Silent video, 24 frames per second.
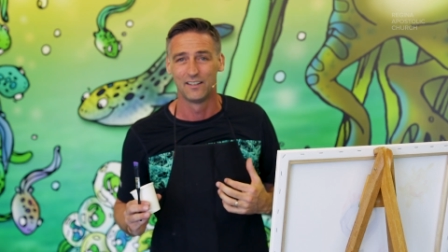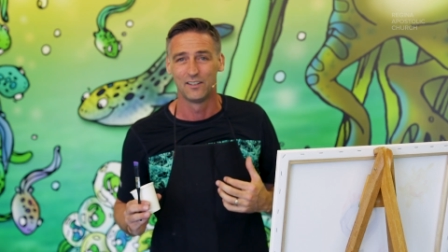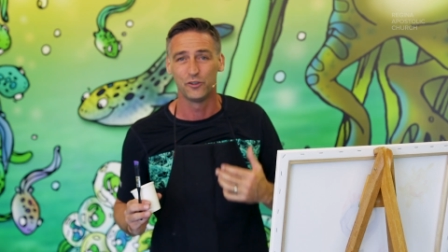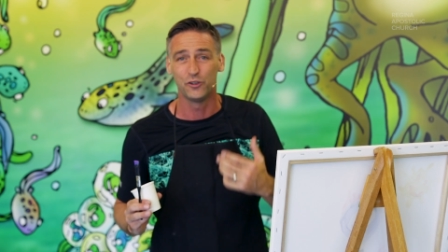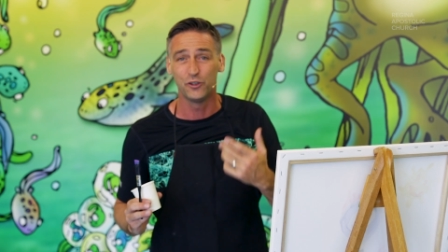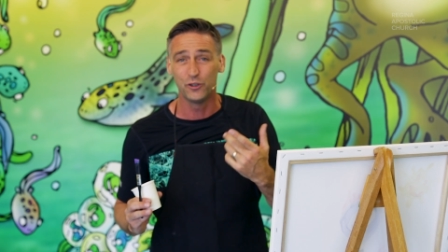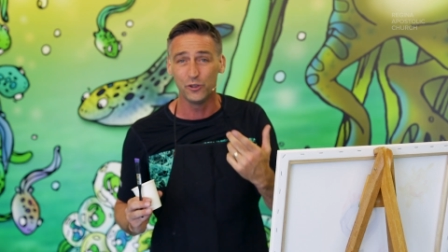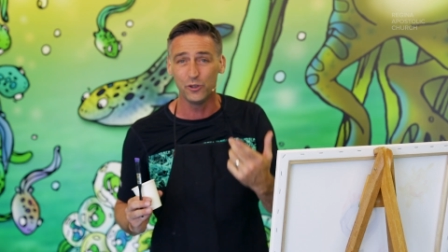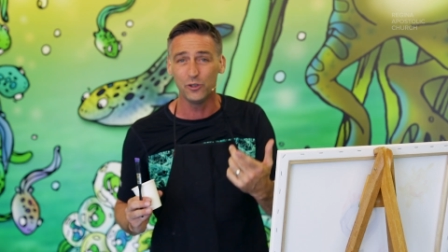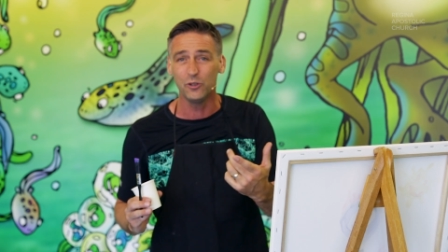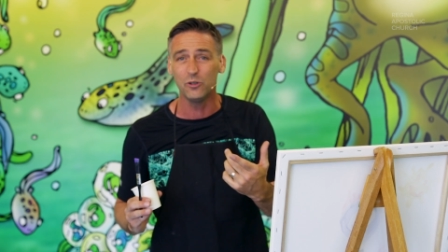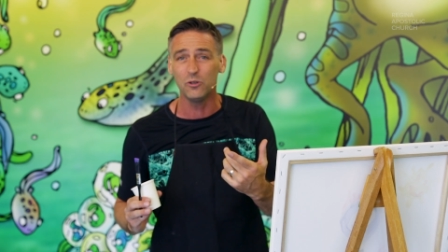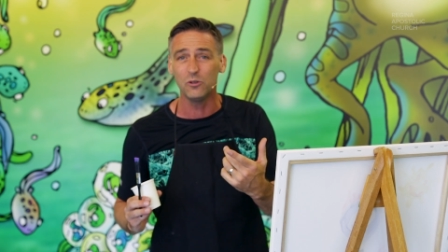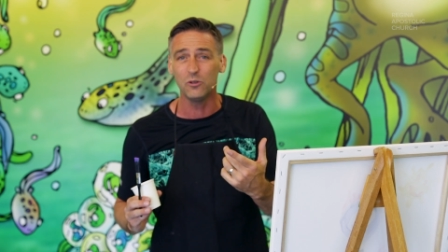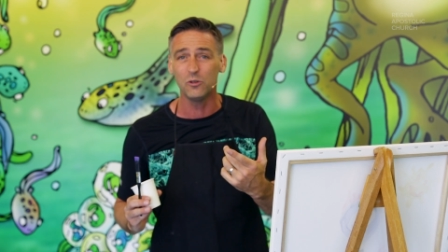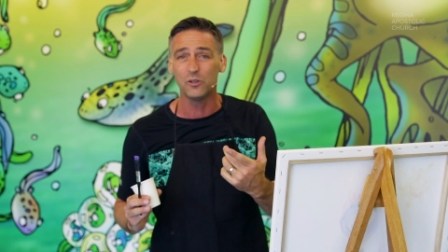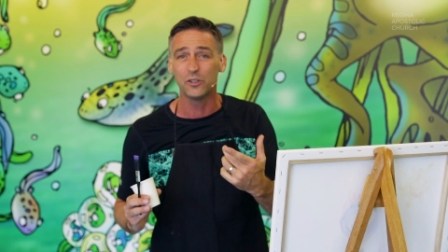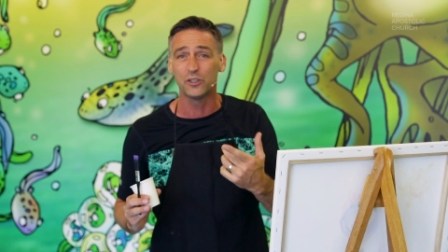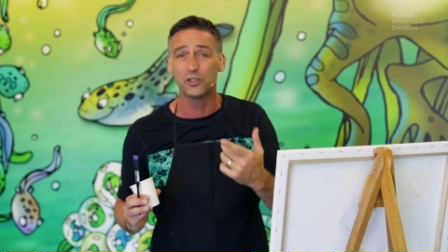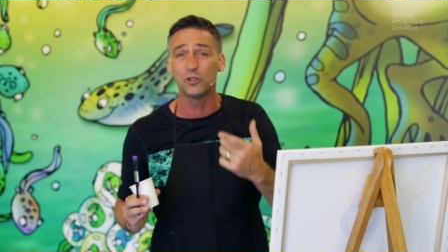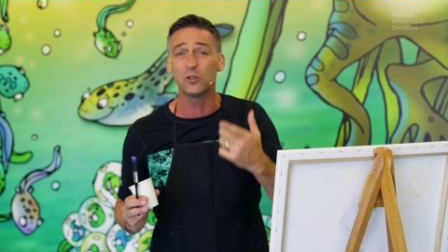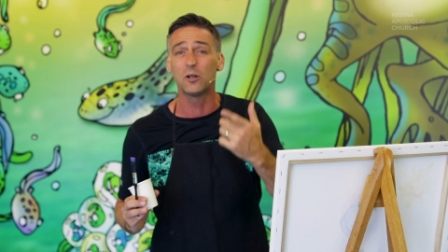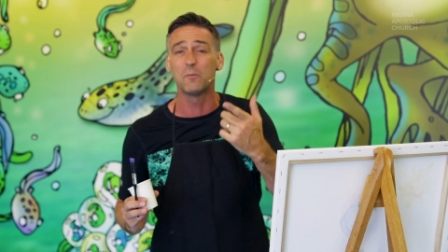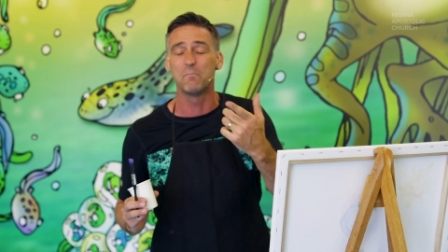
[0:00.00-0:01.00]
You,
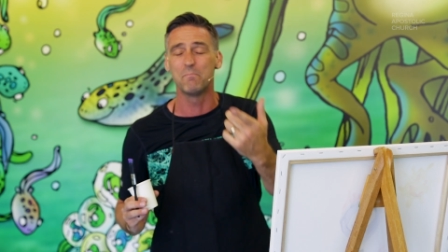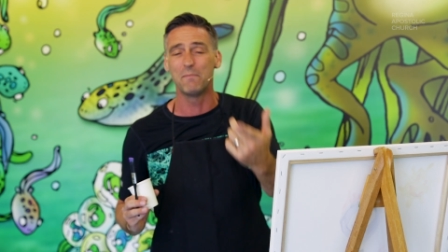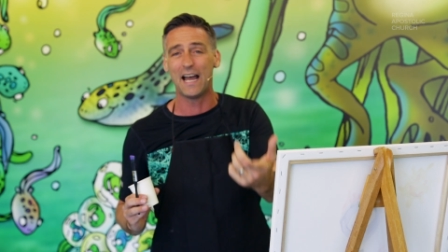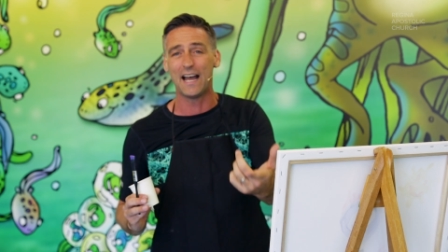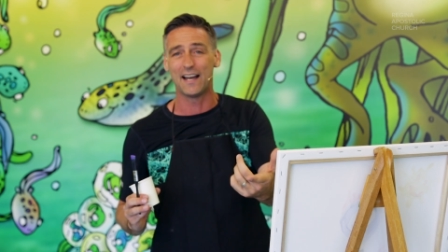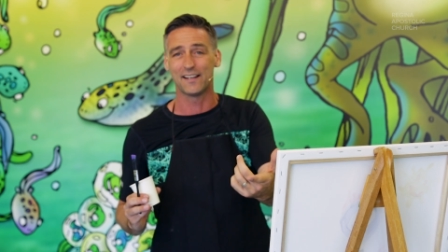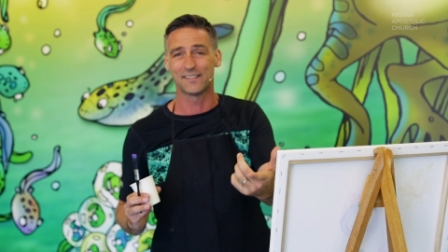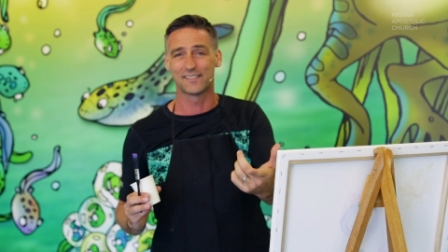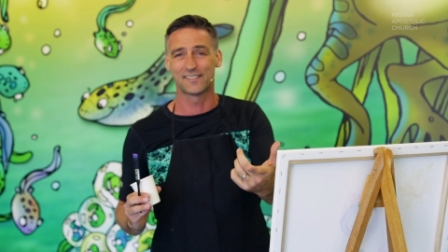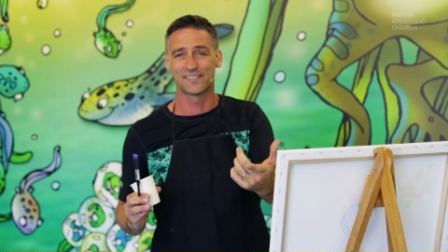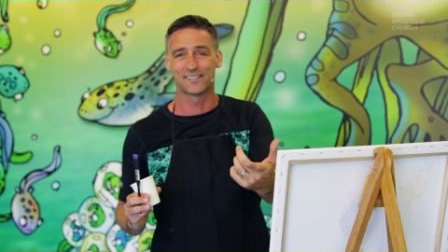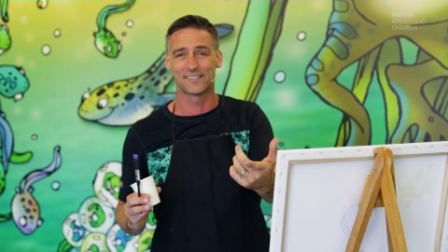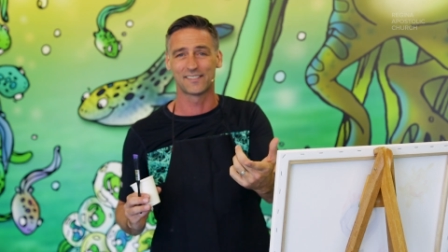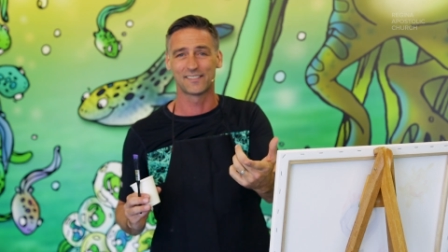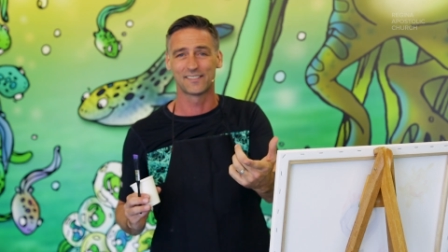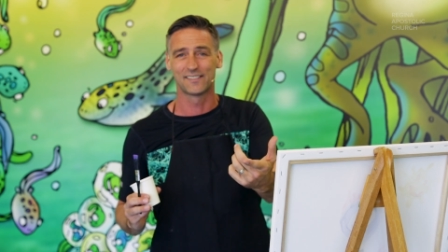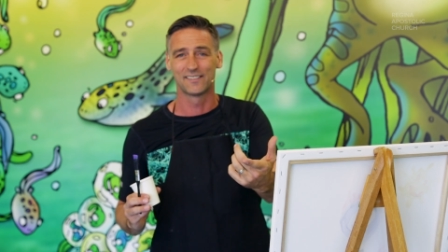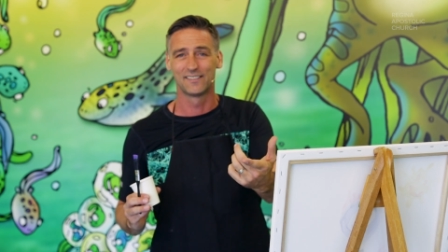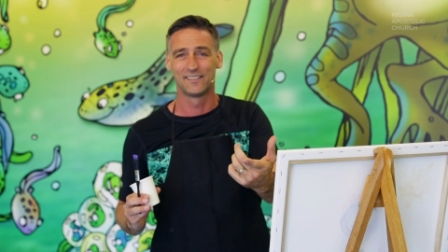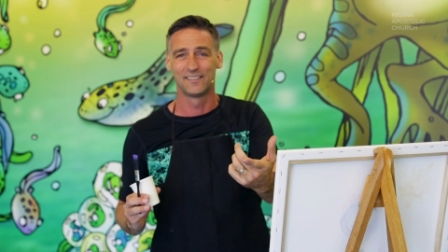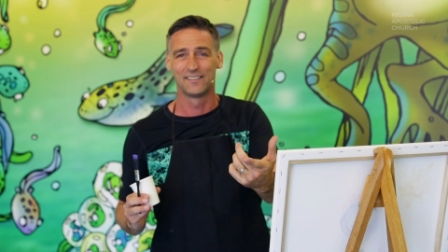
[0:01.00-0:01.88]
you're a mess.